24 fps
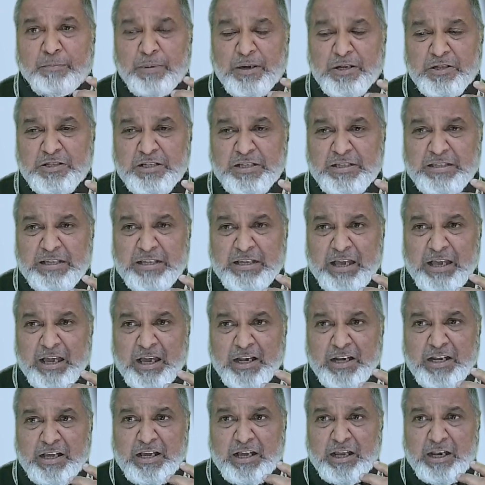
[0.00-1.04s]
purchasing
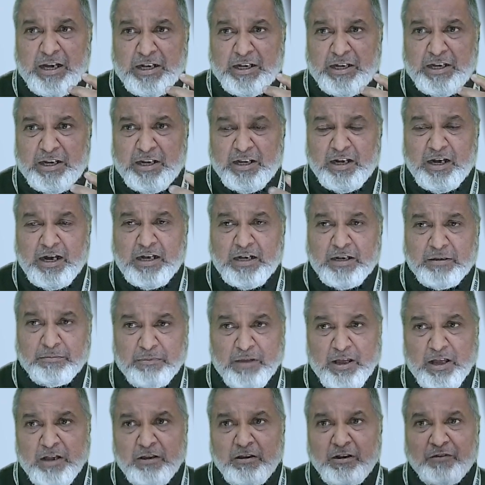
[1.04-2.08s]
any electrical item,
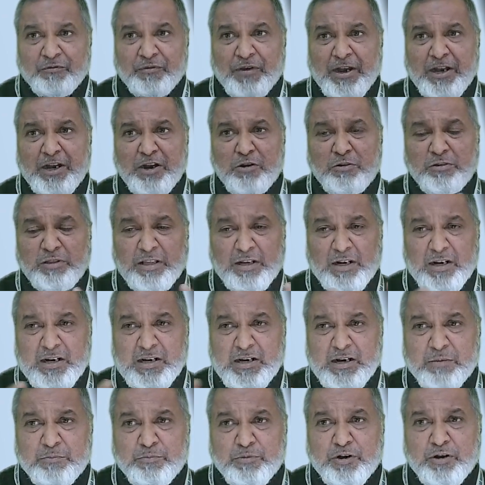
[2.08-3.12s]
you'll find out there are a
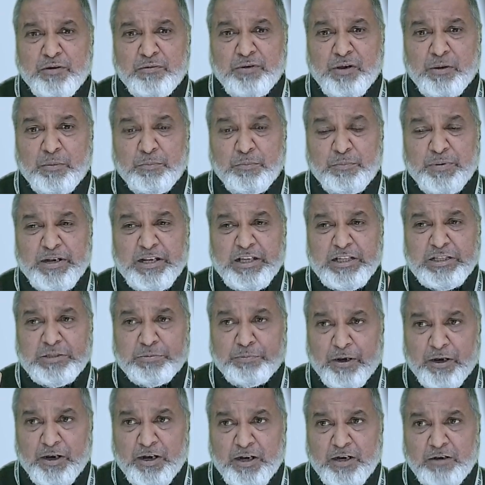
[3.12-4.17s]
number of companies
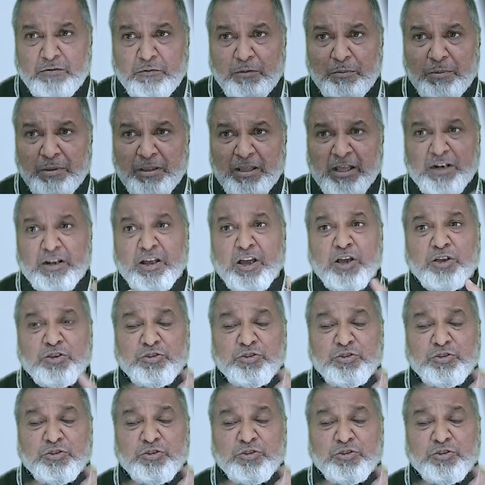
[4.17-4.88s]
product will be there.